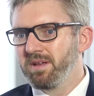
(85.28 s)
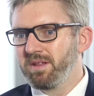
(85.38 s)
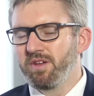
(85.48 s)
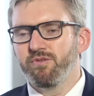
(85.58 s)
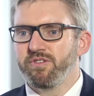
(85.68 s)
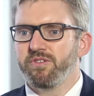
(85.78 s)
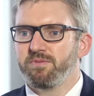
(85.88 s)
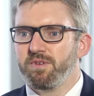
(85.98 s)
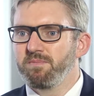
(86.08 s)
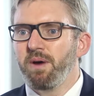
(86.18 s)
the interest
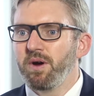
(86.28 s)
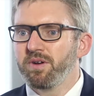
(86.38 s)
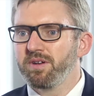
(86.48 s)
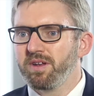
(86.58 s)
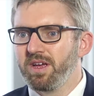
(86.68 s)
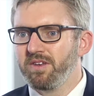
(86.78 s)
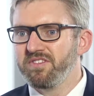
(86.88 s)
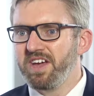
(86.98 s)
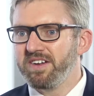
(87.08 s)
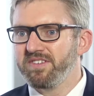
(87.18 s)
component is
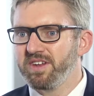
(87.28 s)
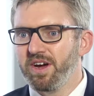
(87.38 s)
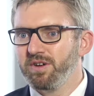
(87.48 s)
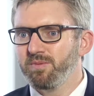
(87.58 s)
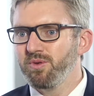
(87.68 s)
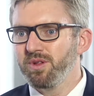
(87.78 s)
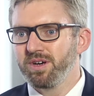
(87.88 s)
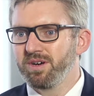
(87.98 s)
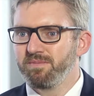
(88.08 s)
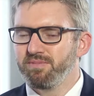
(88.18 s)
tax deductible,
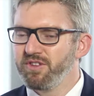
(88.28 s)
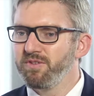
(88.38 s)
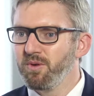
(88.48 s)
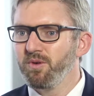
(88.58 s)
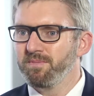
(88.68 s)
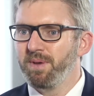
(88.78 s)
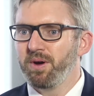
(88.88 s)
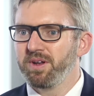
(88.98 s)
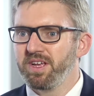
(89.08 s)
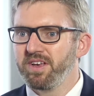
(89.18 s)
a principal
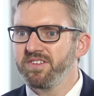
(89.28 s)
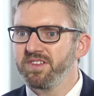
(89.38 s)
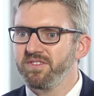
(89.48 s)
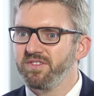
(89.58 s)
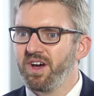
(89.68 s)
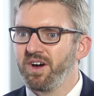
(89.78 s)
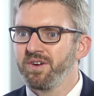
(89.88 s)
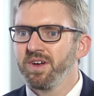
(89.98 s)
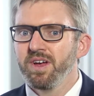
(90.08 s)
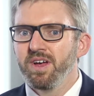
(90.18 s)
component isn't.
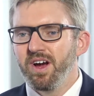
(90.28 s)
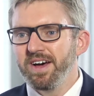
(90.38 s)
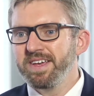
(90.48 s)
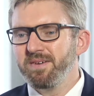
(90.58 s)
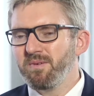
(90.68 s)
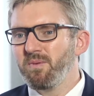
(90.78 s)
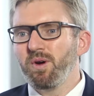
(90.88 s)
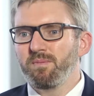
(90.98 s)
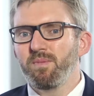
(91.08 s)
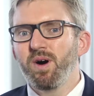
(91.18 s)
So I think what
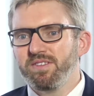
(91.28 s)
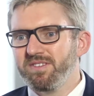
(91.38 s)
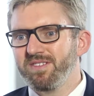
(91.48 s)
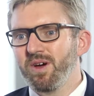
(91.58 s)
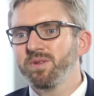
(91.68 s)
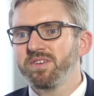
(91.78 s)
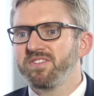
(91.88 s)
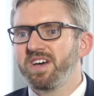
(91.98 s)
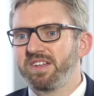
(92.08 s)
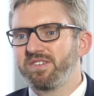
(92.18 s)
it might slowly
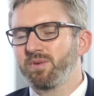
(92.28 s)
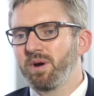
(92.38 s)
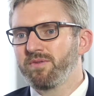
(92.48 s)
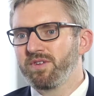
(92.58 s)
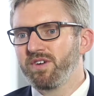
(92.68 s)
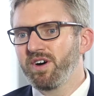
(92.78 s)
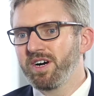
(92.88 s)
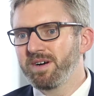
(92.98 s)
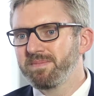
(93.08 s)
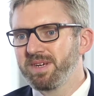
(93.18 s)
start to do over
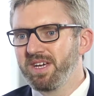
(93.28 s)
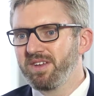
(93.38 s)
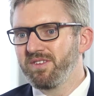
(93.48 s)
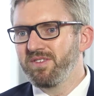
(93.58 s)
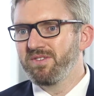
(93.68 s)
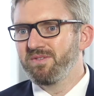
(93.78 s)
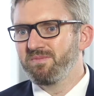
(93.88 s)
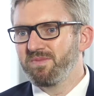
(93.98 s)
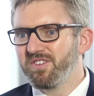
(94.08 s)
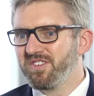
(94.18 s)
time is
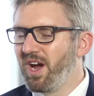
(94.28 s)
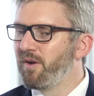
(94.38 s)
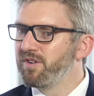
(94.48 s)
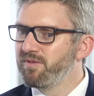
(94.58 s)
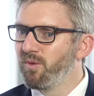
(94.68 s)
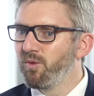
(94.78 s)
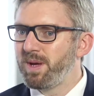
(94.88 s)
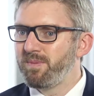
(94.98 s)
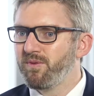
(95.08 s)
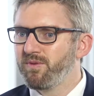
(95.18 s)
discourage more
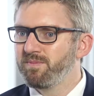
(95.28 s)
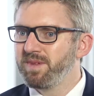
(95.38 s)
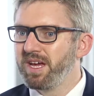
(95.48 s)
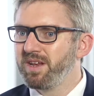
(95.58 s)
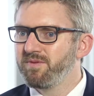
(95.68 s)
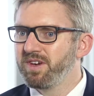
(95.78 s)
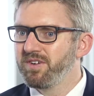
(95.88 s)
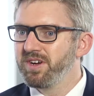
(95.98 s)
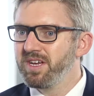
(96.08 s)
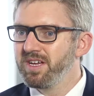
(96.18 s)
people from negative
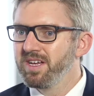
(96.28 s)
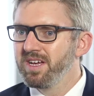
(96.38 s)
gearing.